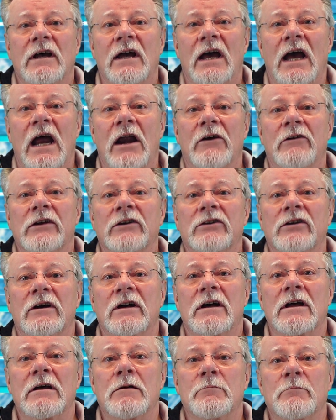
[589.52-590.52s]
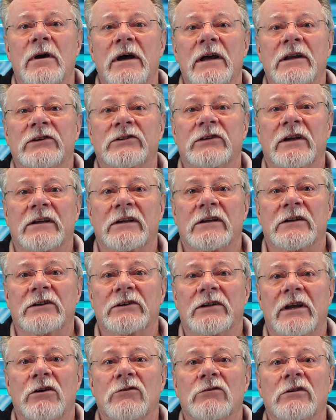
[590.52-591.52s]
Our entire mindset that
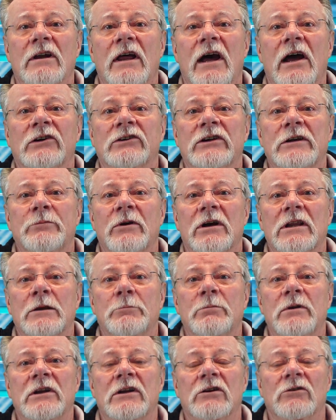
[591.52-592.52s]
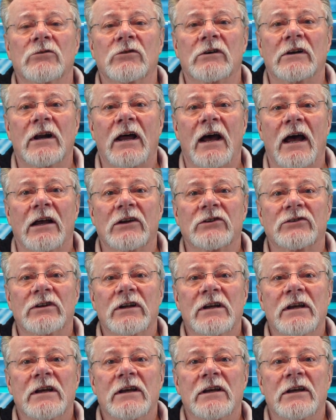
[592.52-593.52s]
is held largely by the political class
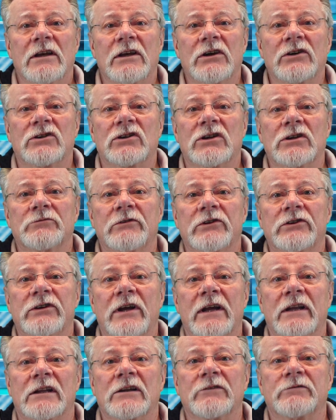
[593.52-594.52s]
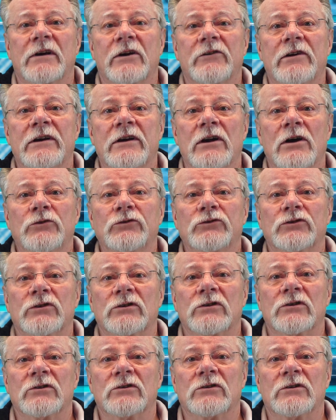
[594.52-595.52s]
is to reject the very
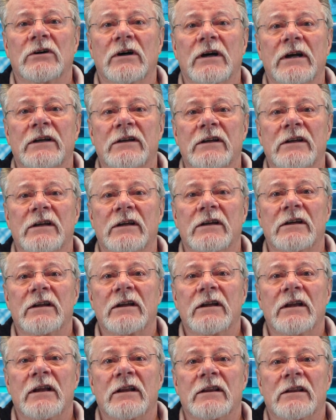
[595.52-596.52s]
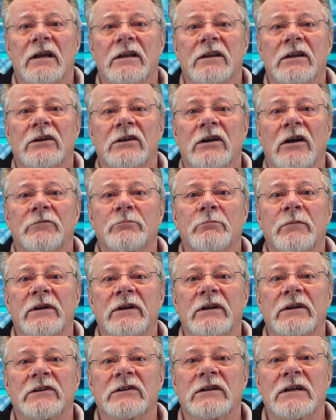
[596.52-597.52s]
notion or idea that the
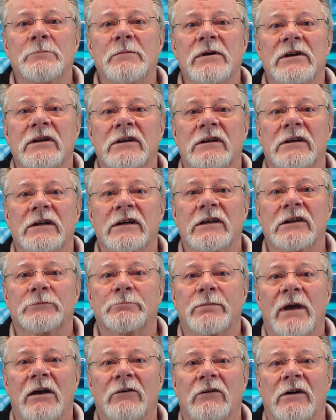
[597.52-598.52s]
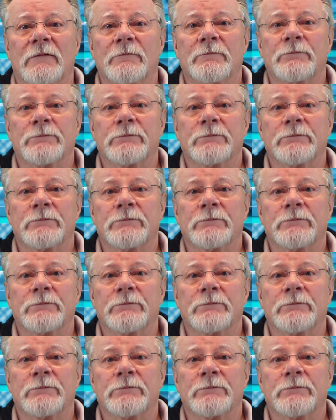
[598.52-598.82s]
government is limited in its power.